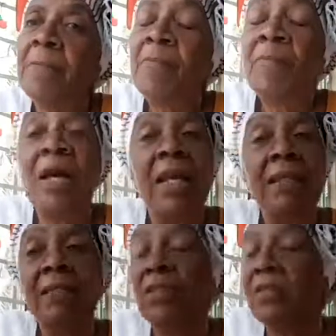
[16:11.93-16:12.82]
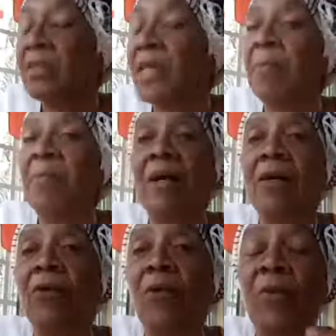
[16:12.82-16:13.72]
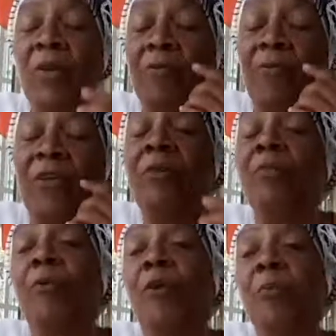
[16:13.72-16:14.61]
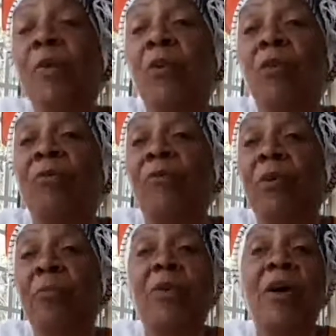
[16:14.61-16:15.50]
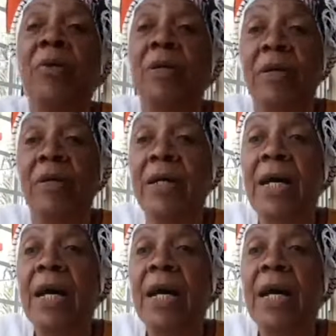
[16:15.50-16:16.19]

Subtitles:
And I just came back home. The film brought me home for the premiere.